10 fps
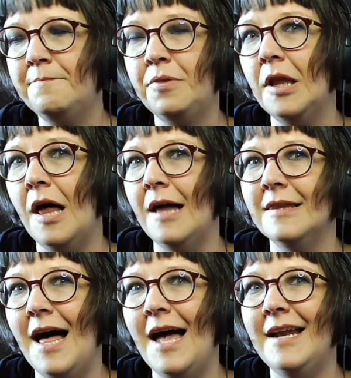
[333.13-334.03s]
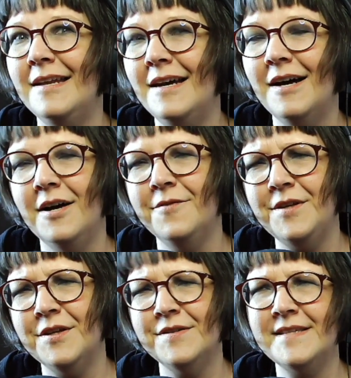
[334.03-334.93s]
plot line of,
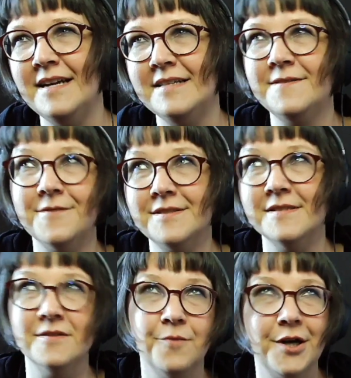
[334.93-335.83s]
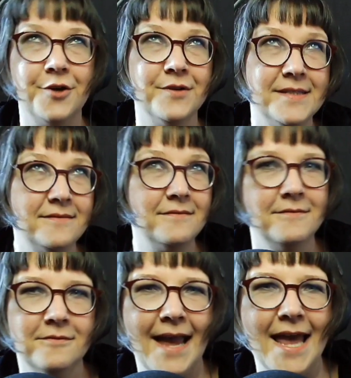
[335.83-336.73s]
you know, science versus wondrous
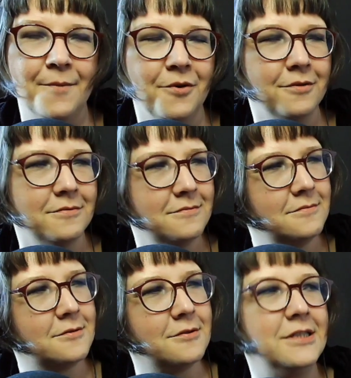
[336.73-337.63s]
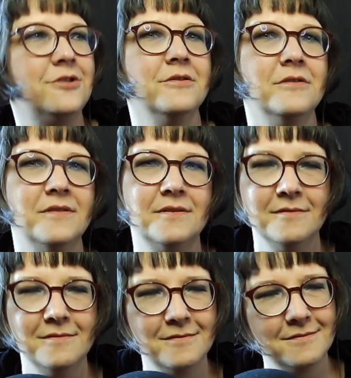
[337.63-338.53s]
animal creatures
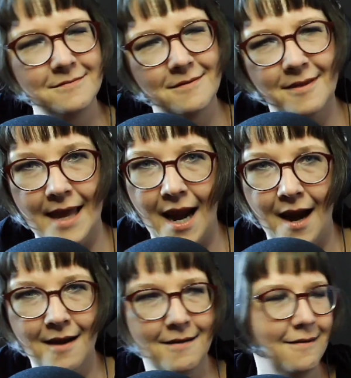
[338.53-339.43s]
thing.